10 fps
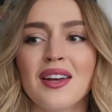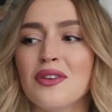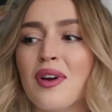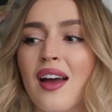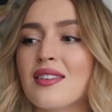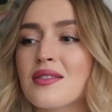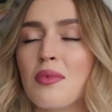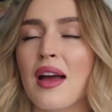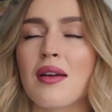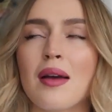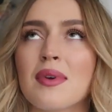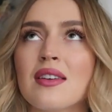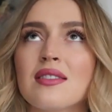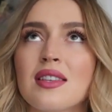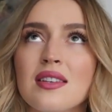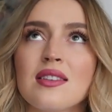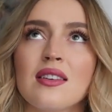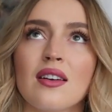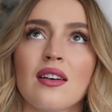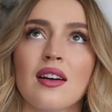You guys, I mean, this
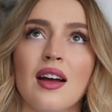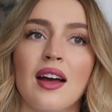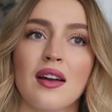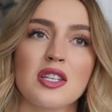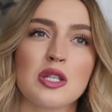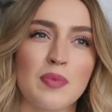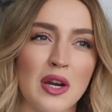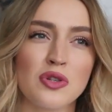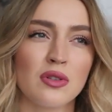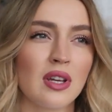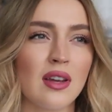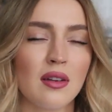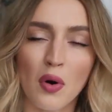year especially,